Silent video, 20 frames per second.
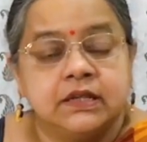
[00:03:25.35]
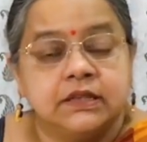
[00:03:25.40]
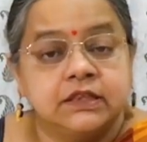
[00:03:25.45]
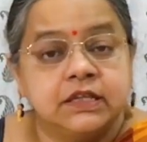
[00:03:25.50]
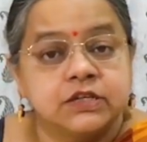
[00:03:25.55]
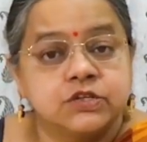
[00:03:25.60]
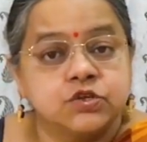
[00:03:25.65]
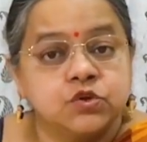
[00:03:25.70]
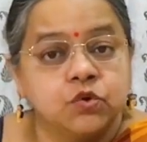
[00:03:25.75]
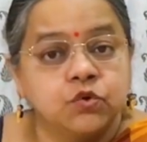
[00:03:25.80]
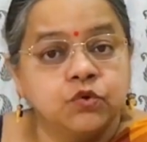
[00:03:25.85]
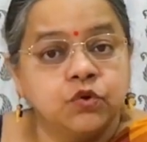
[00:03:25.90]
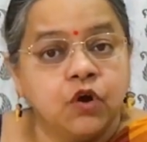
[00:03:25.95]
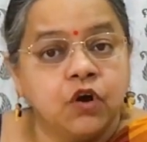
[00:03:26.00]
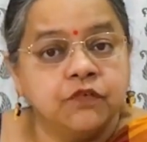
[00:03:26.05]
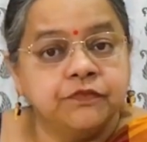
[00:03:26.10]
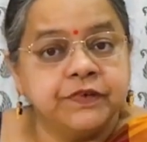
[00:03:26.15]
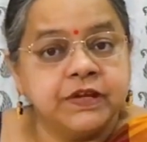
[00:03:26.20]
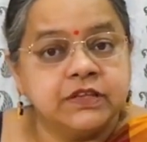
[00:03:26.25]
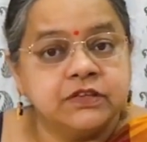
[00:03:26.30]
The tone
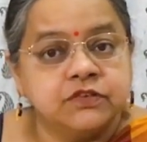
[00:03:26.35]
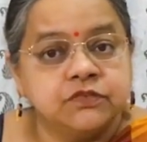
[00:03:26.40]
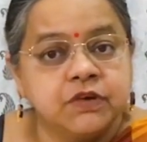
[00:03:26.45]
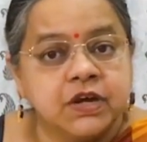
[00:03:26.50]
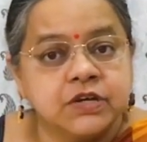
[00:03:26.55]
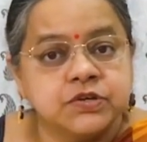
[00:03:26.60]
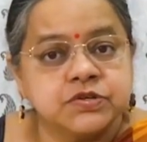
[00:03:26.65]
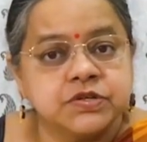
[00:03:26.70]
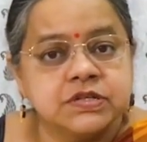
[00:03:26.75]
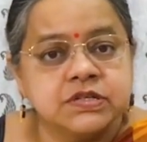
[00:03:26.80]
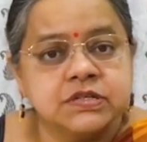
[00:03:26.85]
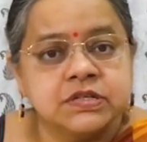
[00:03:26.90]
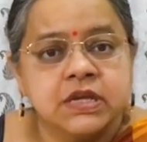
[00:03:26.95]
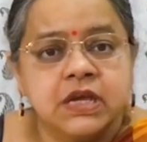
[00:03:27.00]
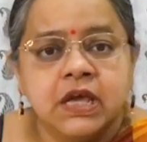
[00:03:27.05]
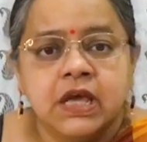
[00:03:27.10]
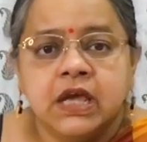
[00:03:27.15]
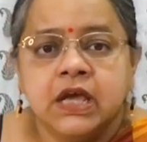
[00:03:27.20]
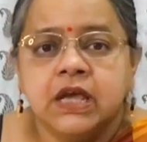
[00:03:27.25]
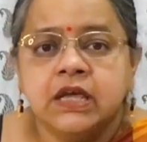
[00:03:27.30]
of instructions
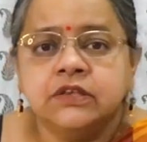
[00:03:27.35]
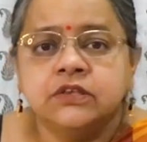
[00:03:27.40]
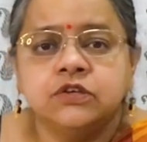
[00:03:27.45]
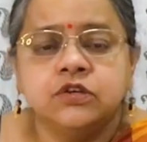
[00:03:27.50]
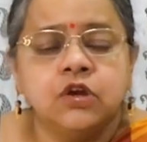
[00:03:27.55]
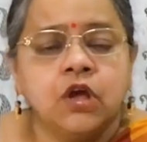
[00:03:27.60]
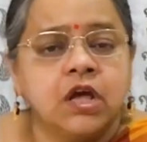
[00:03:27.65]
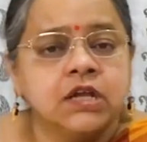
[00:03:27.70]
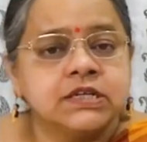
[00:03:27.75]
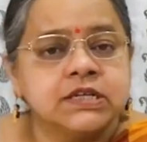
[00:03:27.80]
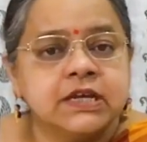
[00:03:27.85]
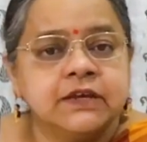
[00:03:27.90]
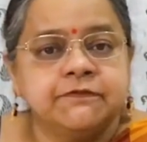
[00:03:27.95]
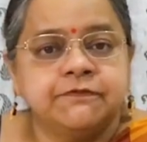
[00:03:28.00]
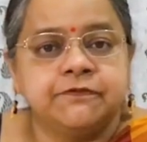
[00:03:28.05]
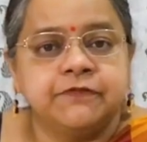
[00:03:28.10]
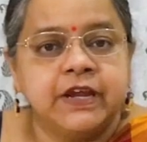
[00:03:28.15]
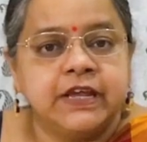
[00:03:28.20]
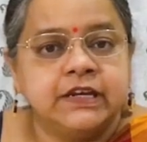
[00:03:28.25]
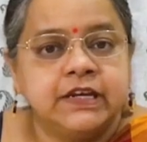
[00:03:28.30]
is not a
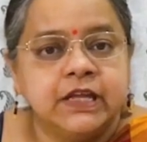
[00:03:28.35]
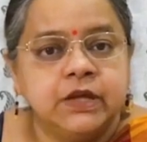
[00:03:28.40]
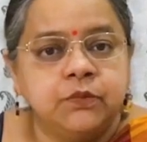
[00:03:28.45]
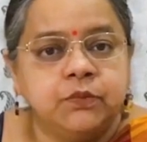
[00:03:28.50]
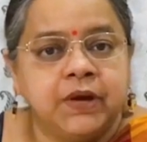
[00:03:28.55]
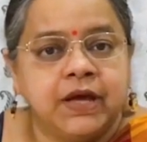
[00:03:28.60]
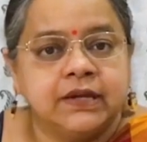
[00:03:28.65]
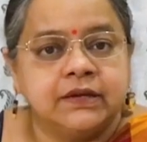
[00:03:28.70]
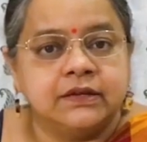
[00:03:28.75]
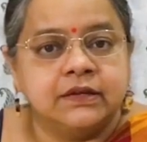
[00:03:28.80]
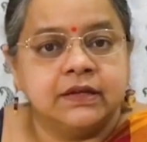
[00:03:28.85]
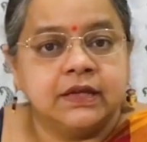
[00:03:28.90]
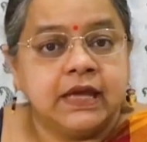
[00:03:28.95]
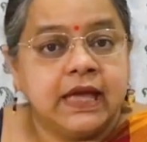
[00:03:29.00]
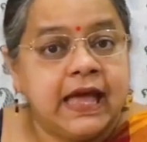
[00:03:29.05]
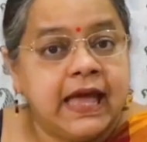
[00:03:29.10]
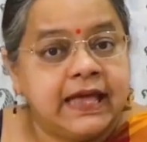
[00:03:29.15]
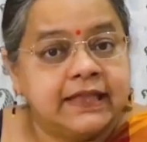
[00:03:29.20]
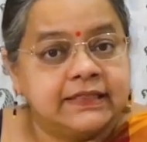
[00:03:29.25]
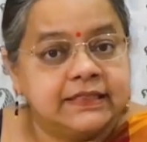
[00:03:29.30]
friendly one
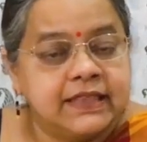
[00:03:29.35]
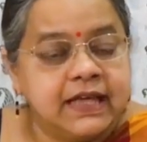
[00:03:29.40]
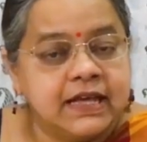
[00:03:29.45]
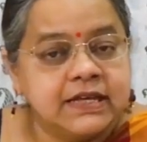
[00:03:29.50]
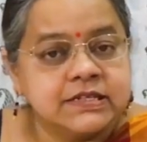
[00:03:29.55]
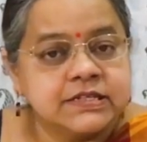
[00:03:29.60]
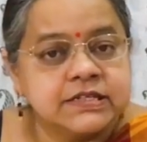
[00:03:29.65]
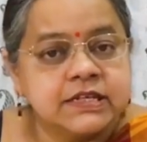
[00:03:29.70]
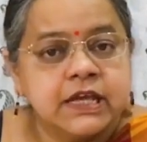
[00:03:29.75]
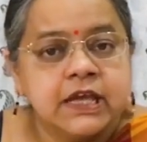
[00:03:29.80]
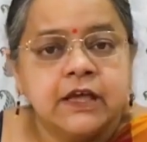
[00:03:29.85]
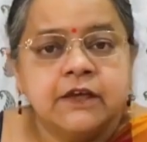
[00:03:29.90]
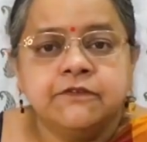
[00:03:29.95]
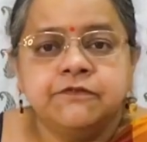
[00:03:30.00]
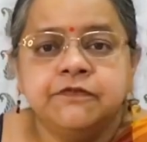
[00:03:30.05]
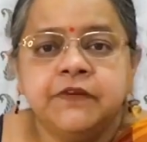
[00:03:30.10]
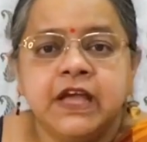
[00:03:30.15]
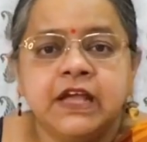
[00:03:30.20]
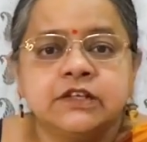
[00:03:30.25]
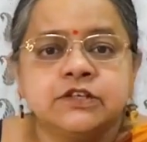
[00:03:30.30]
and thus
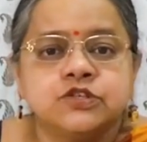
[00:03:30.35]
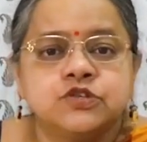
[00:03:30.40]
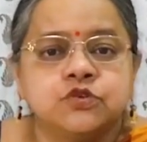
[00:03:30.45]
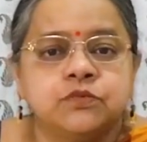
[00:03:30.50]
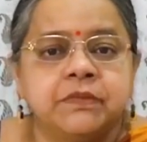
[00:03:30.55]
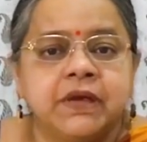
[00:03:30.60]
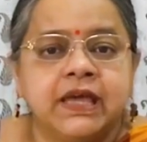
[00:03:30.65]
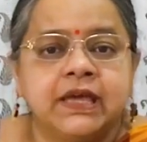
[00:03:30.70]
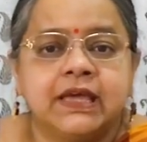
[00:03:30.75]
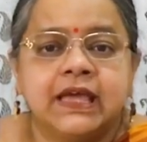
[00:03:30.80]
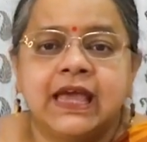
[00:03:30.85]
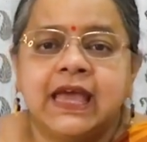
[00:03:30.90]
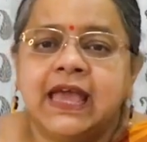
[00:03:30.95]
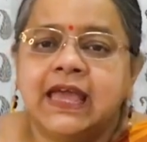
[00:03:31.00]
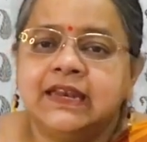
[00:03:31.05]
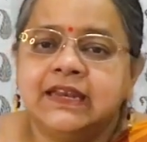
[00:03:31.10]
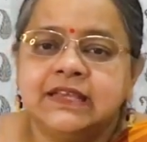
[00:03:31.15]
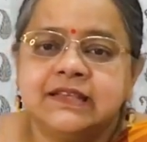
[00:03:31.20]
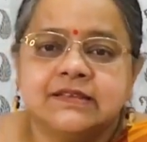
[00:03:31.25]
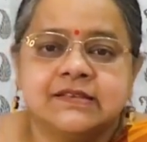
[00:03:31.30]
fails to make
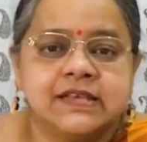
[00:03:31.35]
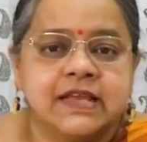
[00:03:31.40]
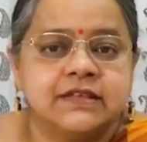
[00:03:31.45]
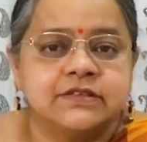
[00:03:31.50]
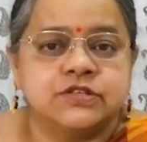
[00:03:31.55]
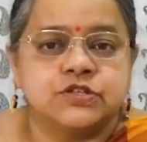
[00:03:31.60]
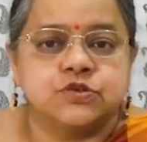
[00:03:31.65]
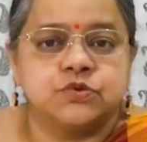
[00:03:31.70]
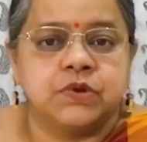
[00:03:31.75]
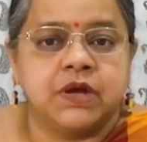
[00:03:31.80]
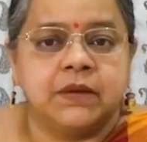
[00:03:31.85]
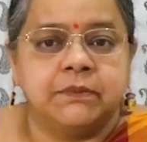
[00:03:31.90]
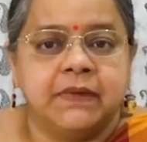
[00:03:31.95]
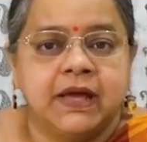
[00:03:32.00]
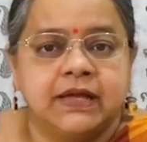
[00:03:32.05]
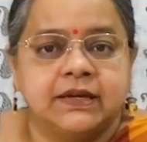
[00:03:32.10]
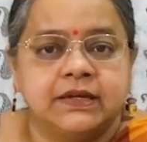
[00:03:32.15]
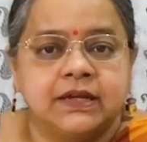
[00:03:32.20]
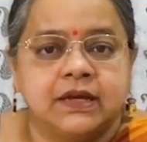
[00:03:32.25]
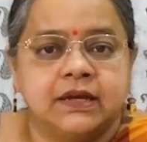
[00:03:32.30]
any sense to
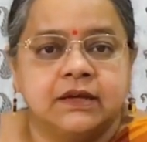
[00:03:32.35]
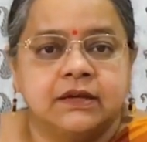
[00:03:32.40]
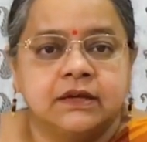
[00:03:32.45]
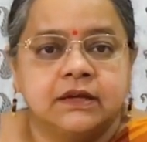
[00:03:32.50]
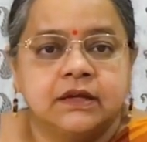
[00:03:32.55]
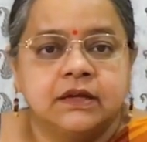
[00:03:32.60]
Amanda.